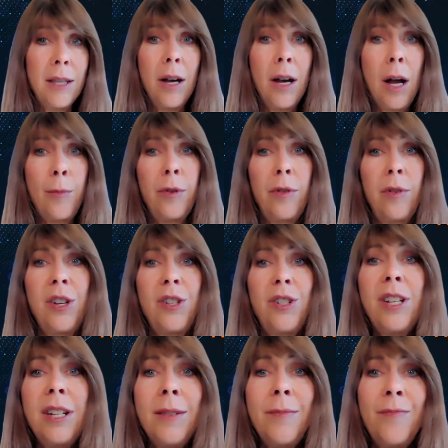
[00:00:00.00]
of the
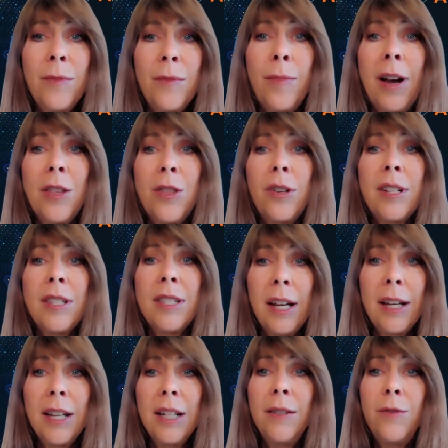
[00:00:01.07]
operation by their
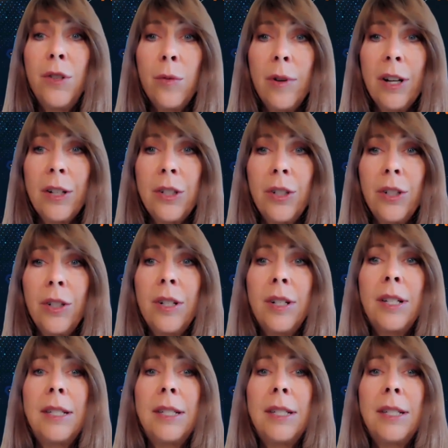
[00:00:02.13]
executive director,